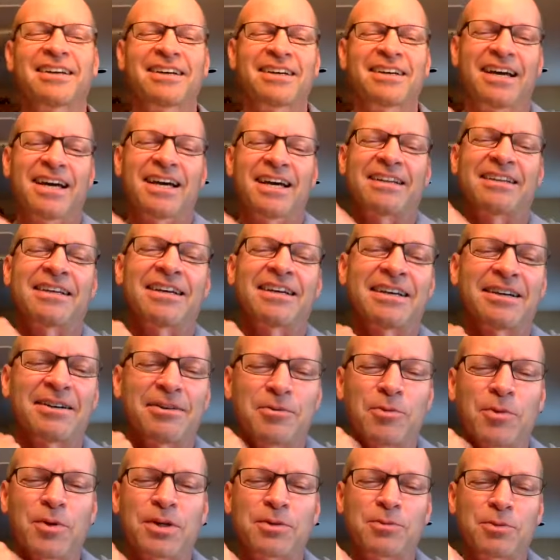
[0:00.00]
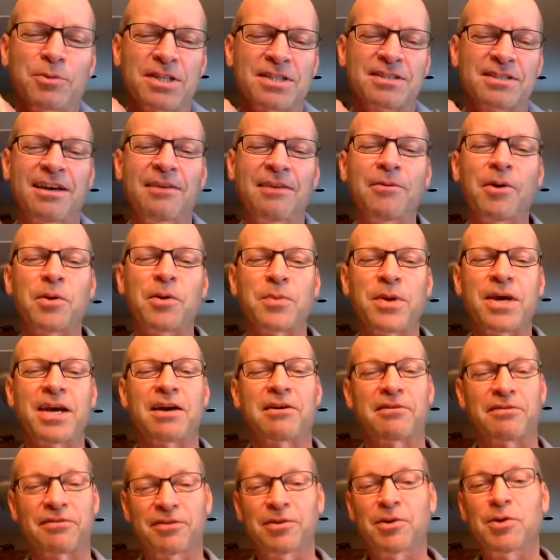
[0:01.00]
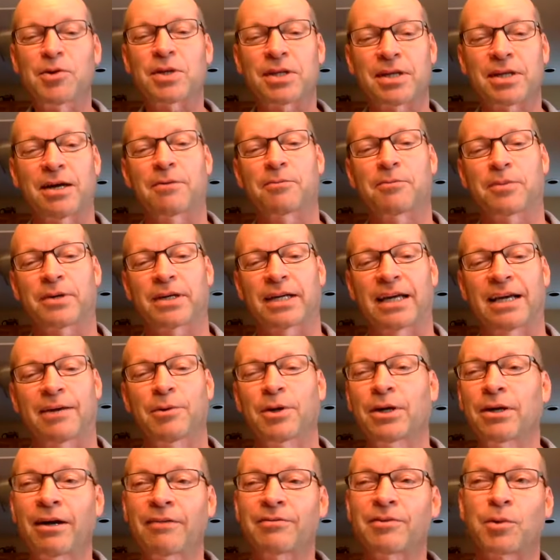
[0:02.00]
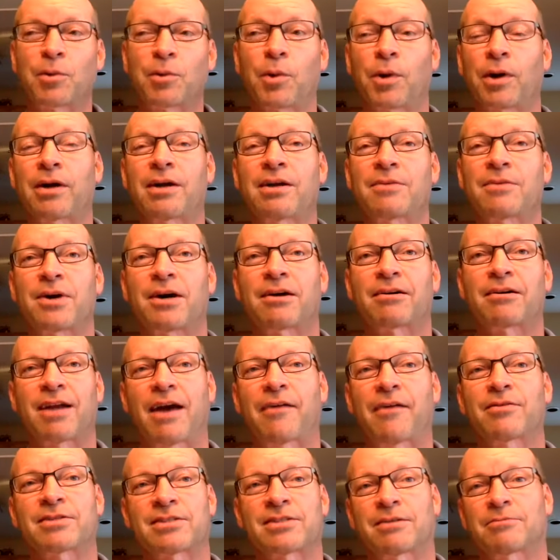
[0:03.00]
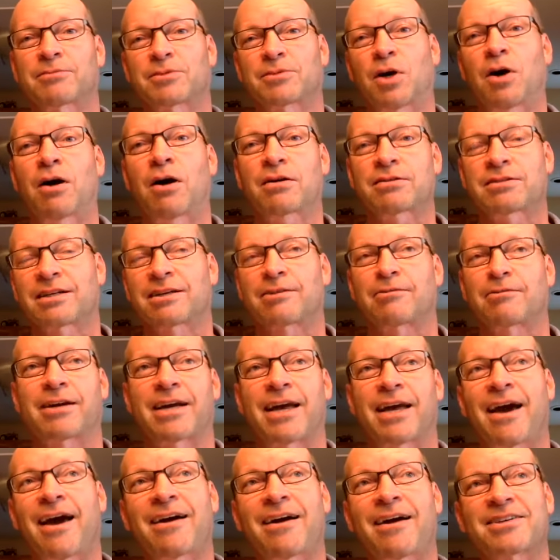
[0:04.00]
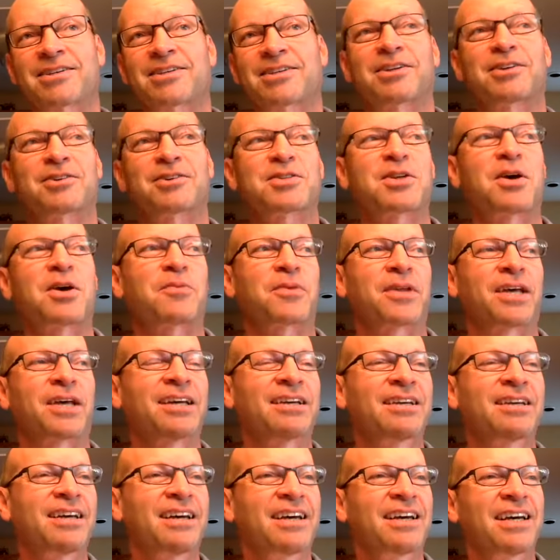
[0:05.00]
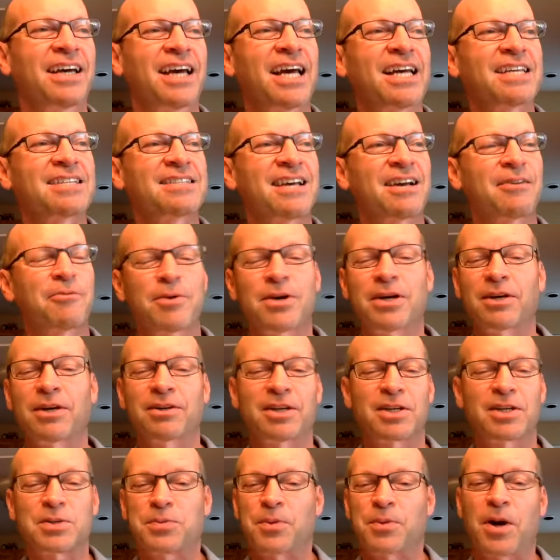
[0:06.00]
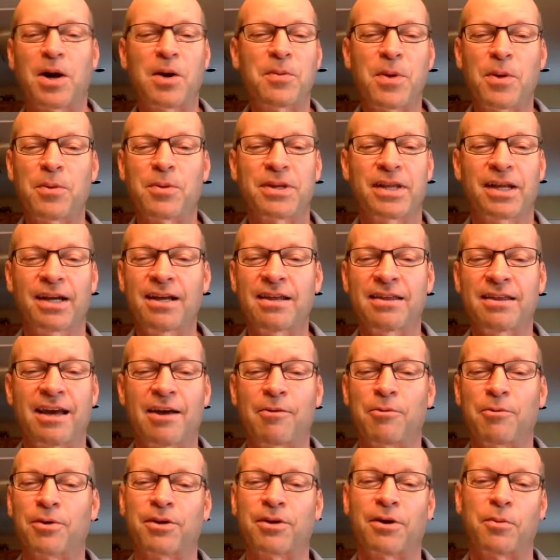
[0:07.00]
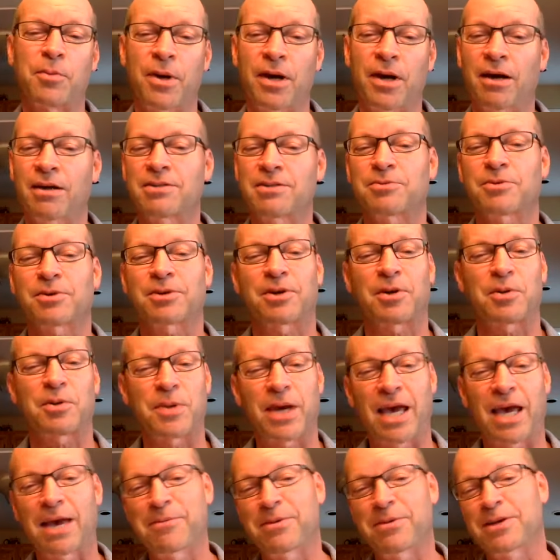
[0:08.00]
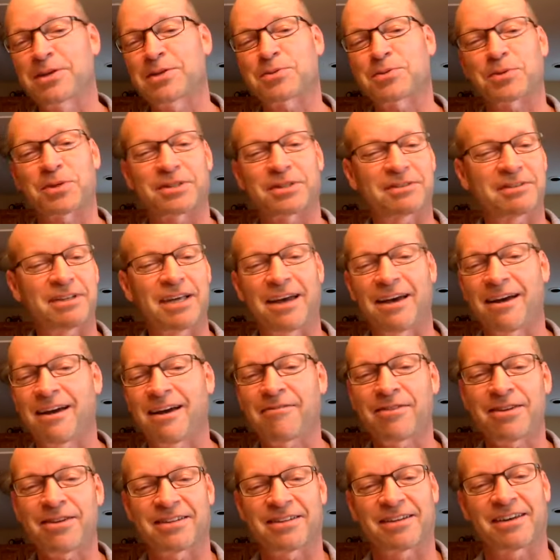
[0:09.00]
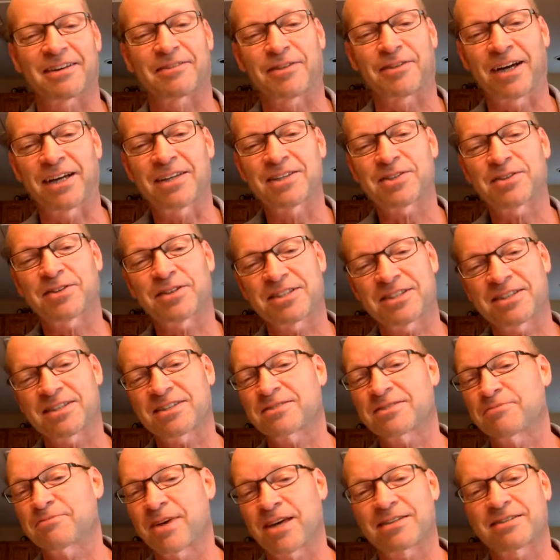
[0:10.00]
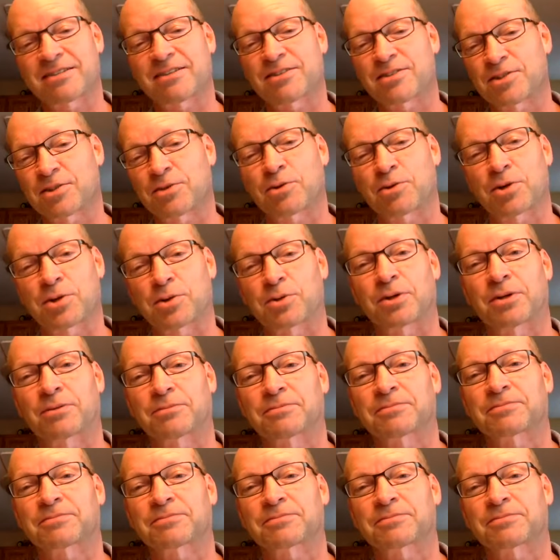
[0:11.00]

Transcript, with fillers: and uh, with, with Summer being a food company, we don't have to worry about having some toxic reaction or something. Yeah. It's like we can experiment with anything, with our pets, with our babies, with everything, right? So it just makes it so cool.